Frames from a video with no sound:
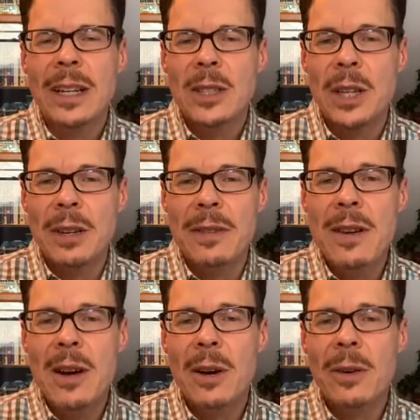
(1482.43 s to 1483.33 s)
to
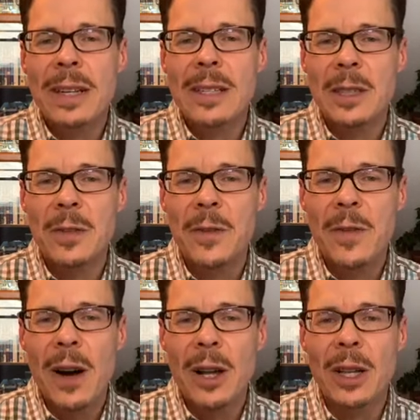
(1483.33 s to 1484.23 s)
know and to
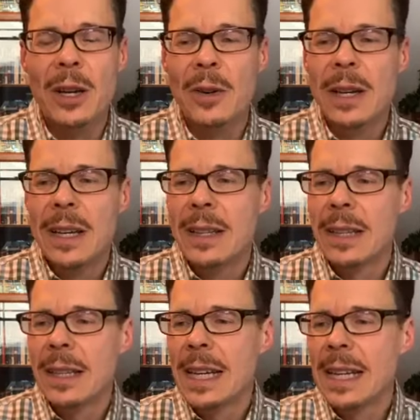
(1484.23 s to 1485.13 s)
follow the
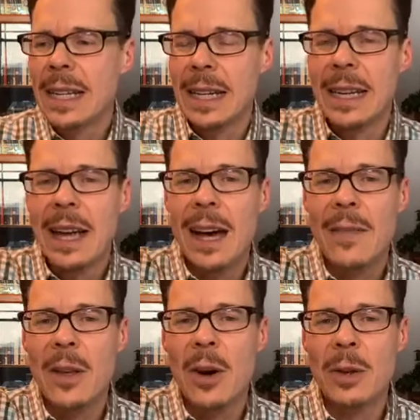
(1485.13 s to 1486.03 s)
leading
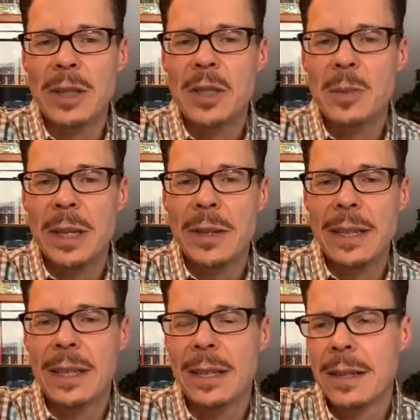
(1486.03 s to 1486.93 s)
of the Holy Spirit.